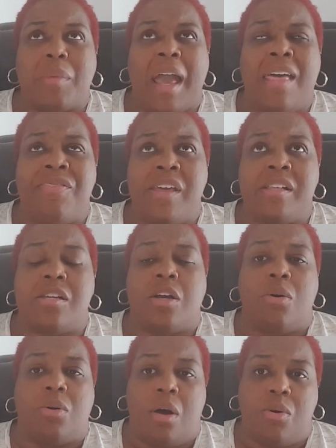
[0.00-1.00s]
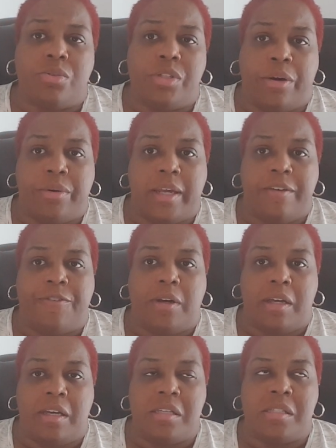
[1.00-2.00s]
I think to go cold turkey for
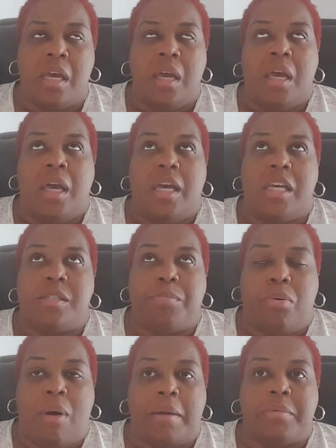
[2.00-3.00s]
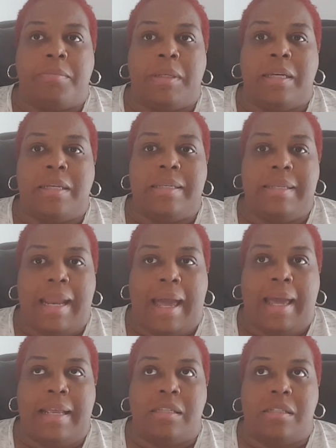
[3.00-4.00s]
us is probably
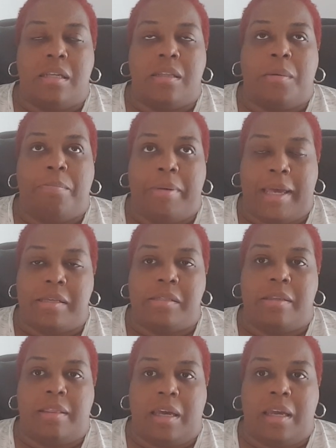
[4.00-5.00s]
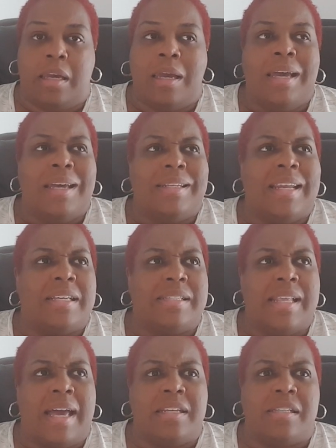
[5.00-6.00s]
not the best thing. Now, it's
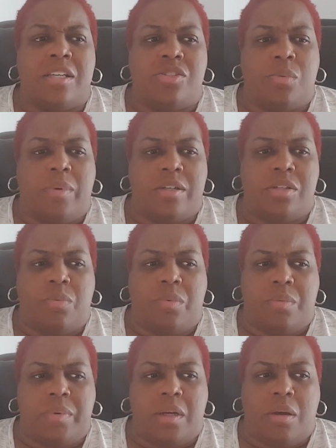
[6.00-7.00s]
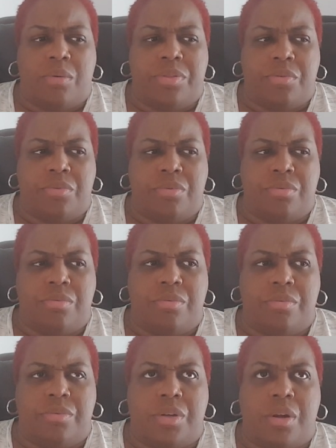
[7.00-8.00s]
not a situation where we go through,
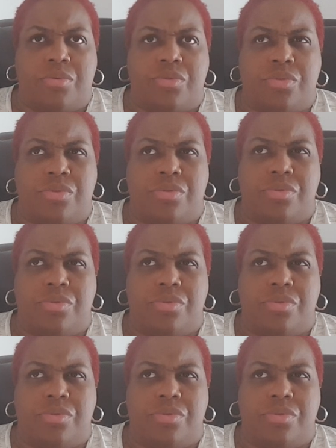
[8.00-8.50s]
you know,